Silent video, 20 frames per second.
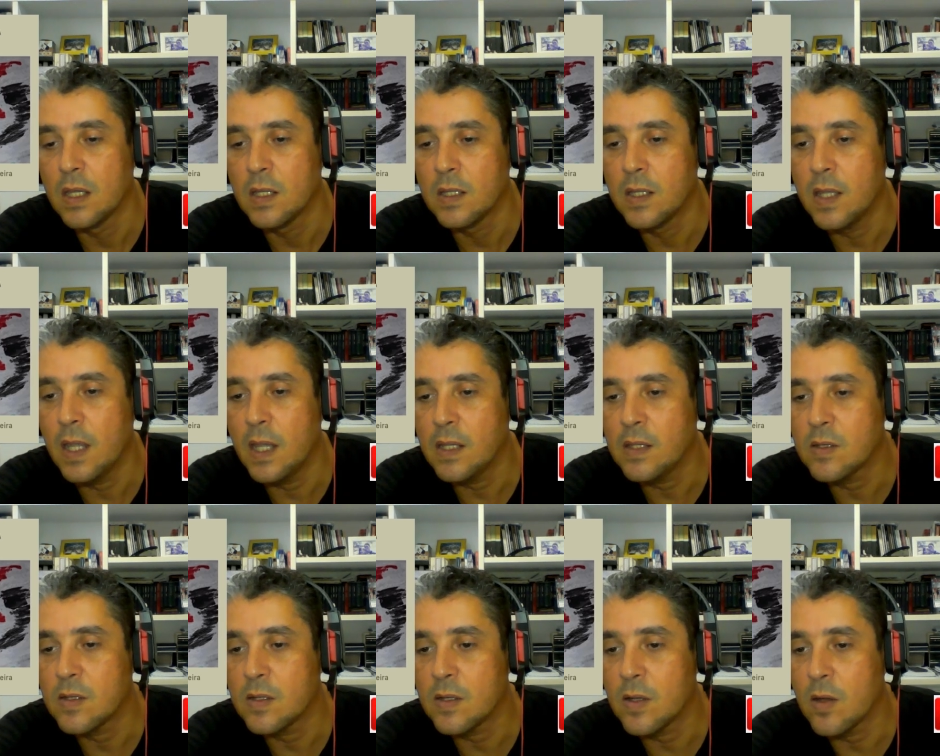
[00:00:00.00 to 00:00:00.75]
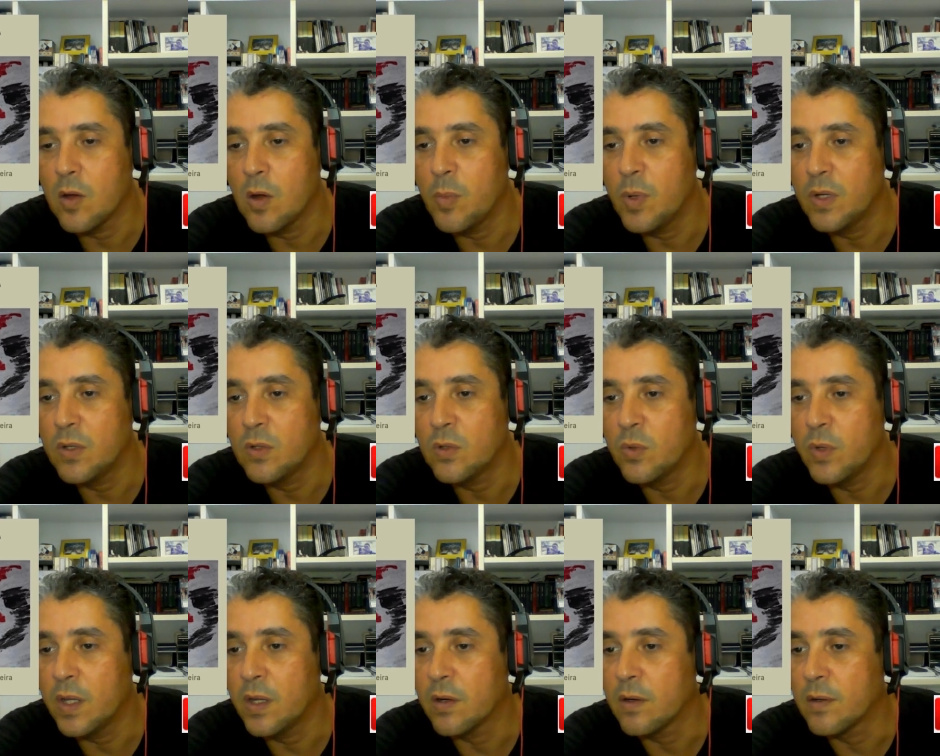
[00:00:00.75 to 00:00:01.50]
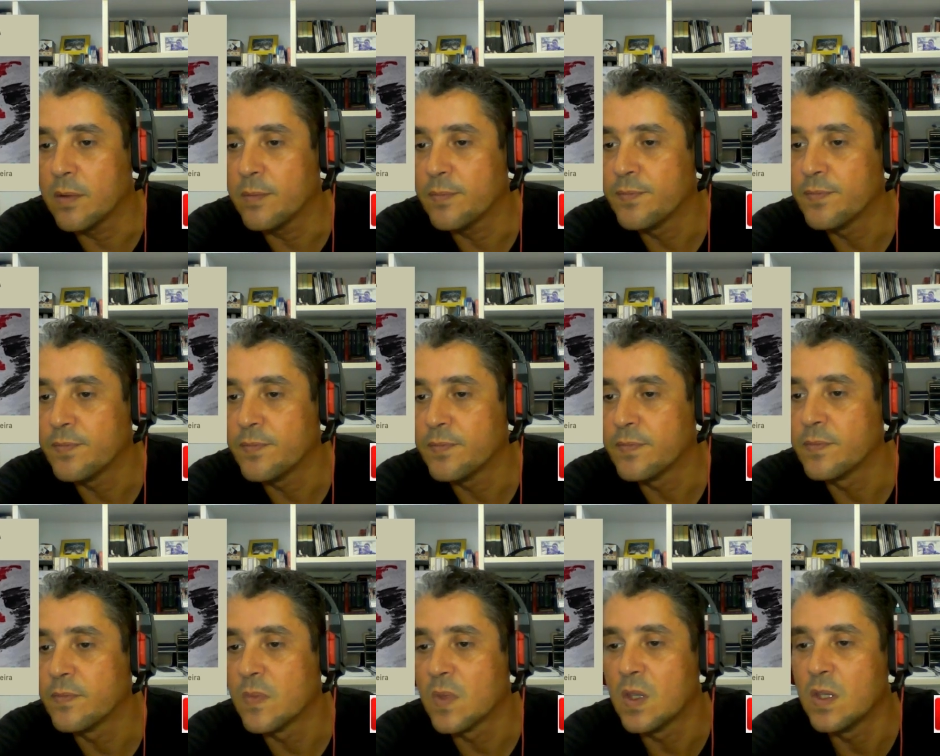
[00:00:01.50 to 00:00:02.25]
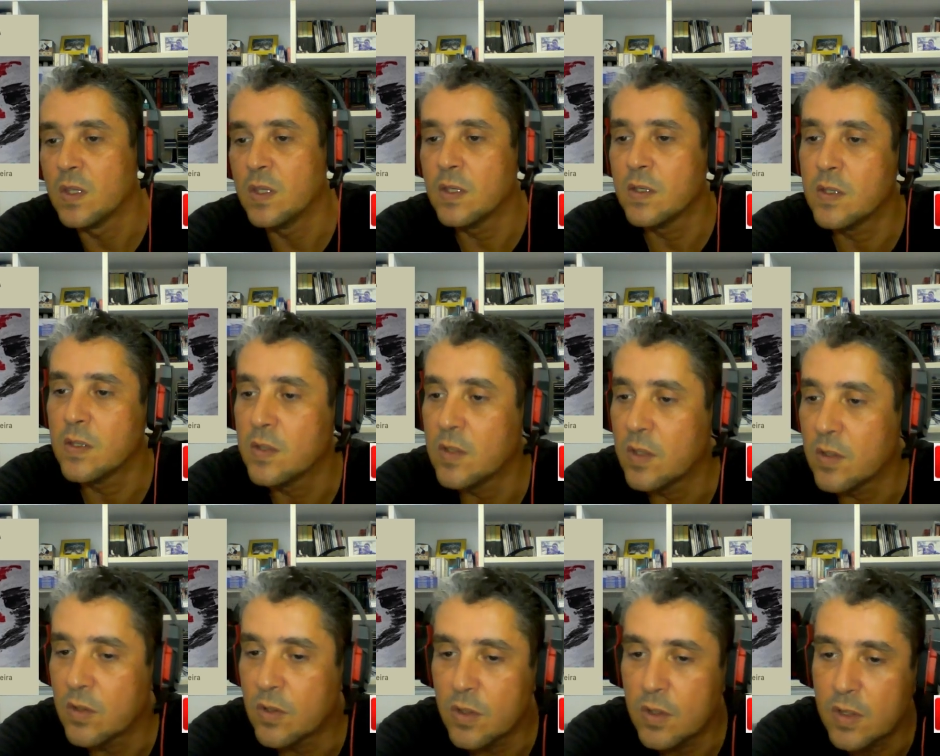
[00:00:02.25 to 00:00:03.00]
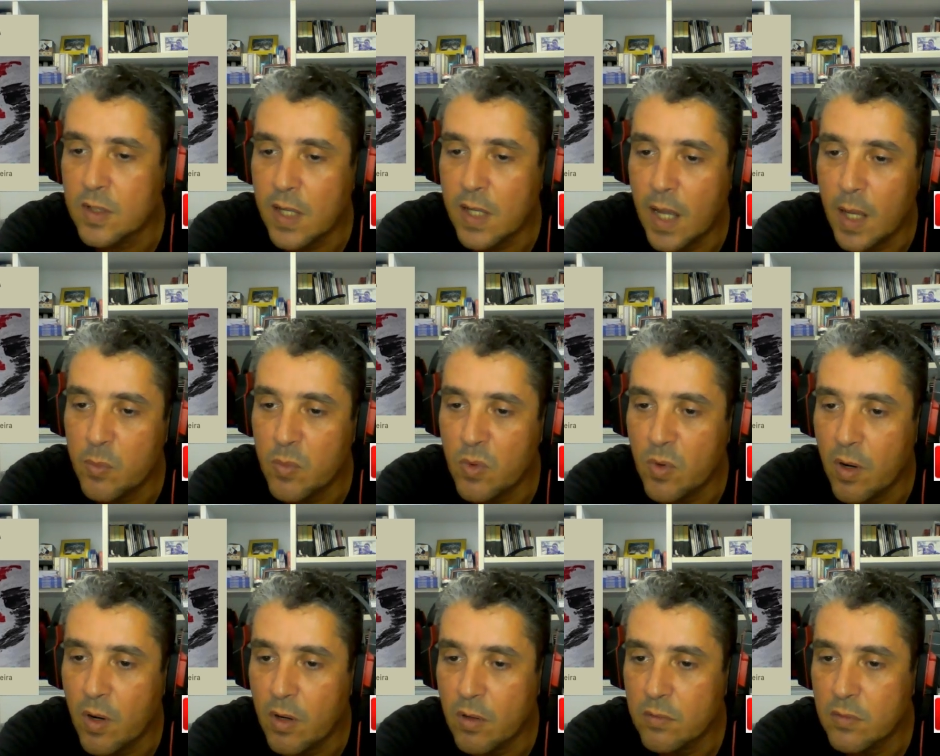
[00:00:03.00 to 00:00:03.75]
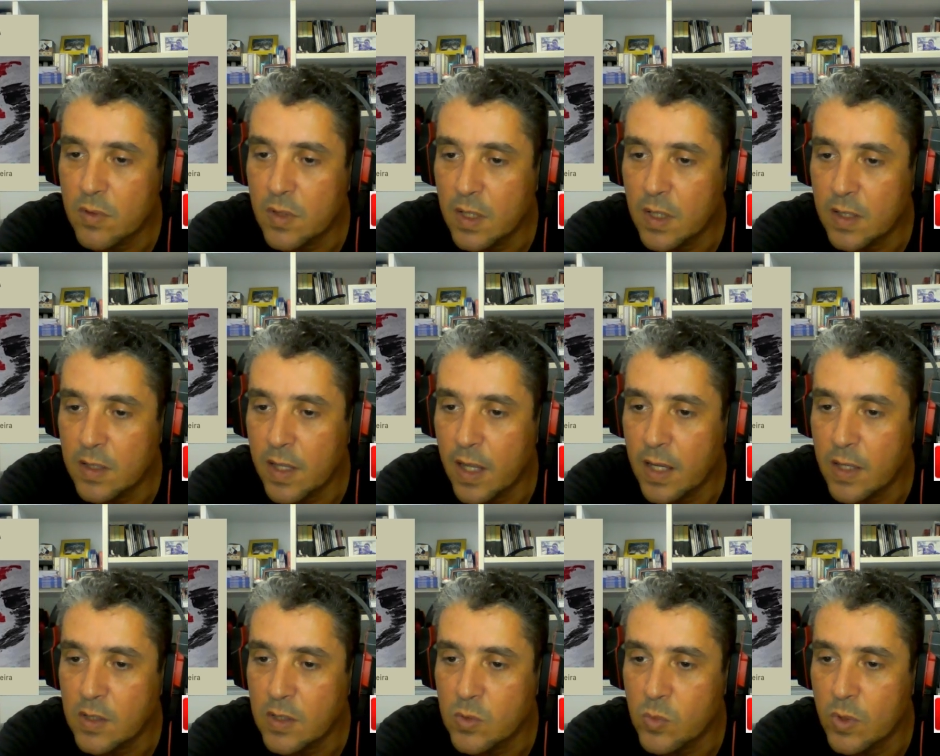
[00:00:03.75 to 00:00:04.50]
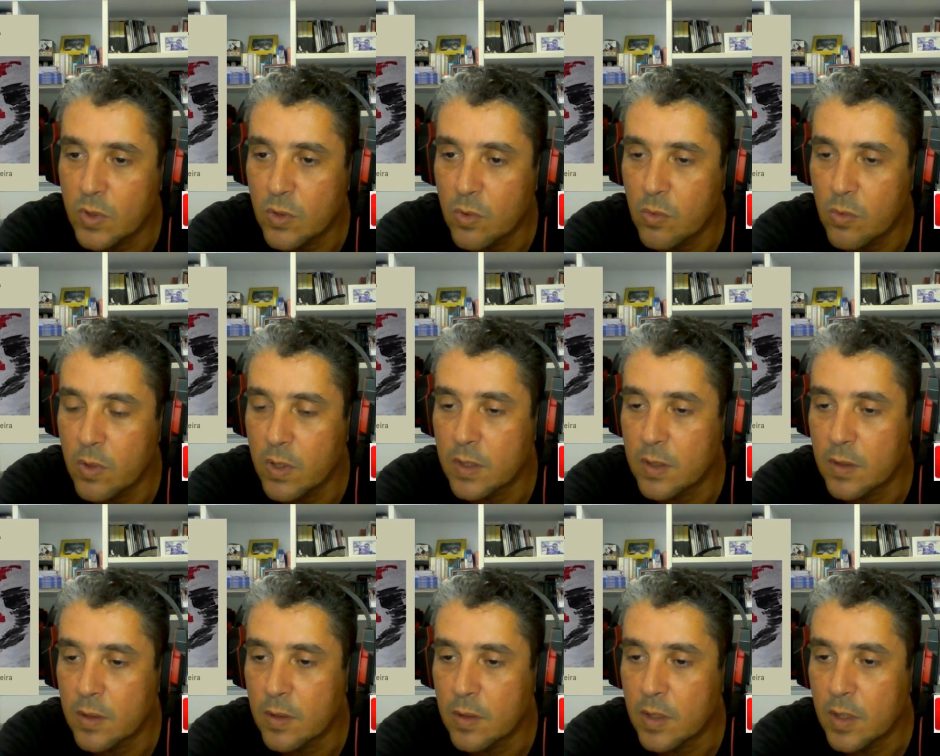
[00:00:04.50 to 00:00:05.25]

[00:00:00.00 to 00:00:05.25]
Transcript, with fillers: "That's Robert Trigger. This is the third time around he takes 101.